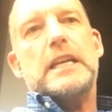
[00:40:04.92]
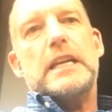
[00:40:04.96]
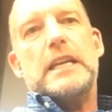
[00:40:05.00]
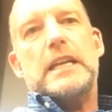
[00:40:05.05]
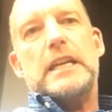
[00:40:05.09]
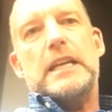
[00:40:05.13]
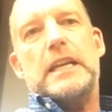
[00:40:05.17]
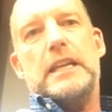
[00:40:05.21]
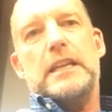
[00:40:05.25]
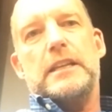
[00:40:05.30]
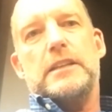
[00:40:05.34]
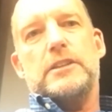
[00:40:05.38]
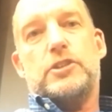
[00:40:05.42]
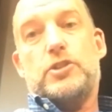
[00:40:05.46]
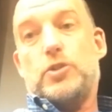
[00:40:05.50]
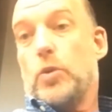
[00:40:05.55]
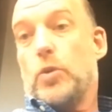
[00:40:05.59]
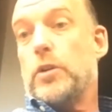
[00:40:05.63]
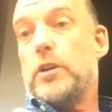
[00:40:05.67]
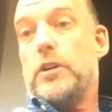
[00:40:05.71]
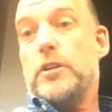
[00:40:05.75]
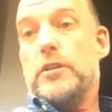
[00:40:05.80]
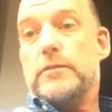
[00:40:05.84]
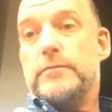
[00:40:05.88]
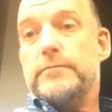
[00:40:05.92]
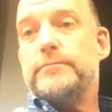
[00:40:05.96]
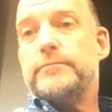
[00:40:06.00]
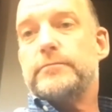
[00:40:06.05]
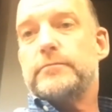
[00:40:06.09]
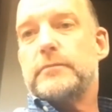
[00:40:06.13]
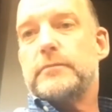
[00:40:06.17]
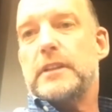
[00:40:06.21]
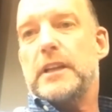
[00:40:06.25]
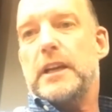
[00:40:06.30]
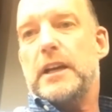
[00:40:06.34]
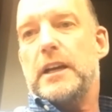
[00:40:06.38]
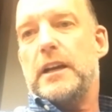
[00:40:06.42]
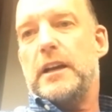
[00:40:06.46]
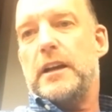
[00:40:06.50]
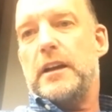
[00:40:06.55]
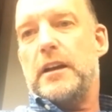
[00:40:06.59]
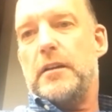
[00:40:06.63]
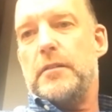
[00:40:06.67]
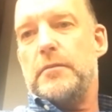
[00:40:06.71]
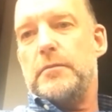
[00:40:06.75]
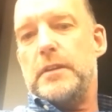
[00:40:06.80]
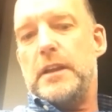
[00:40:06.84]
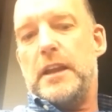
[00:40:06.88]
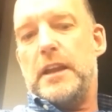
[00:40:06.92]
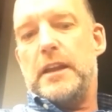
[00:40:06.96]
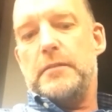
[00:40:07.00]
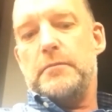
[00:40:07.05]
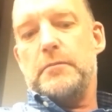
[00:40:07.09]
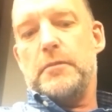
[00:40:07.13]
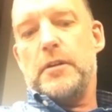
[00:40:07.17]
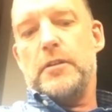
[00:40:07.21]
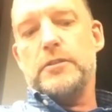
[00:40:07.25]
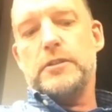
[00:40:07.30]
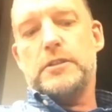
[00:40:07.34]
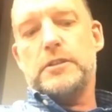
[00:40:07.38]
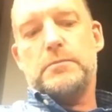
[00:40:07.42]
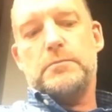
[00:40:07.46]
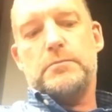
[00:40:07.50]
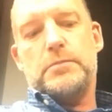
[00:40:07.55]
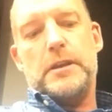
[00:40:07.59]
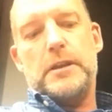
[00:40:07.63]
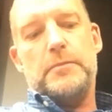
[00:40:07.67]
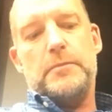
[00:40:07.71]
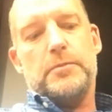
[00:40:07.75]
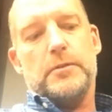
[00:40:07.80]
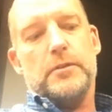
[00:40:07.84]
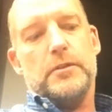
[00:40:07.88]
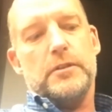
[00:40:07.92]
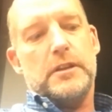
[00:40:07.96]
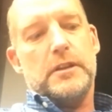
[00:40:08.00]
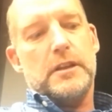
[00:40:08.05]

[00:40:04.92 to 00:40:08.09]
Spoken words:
It is shorter. And most people,